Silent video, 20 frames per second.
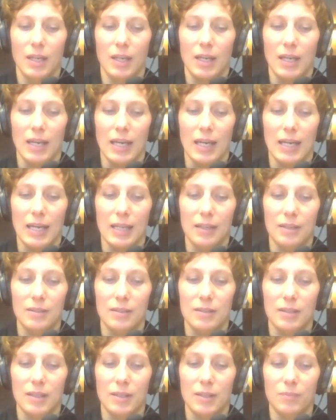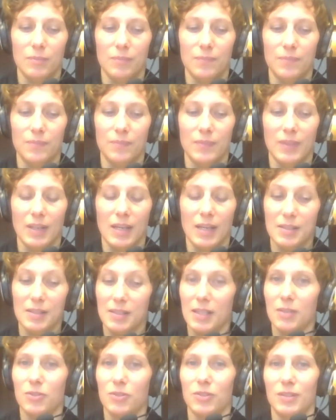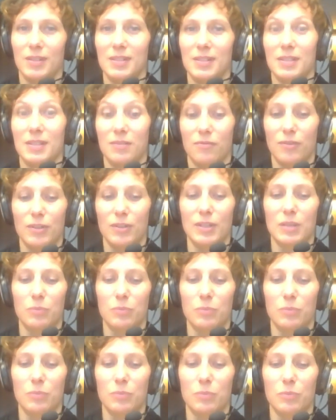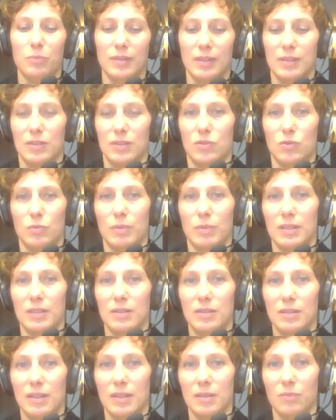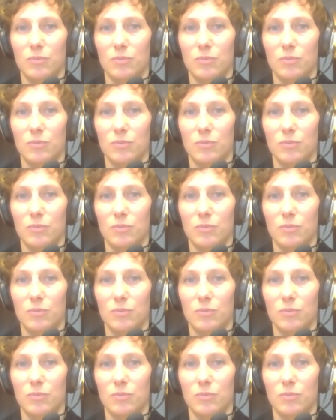And as such, this is a very important instrument.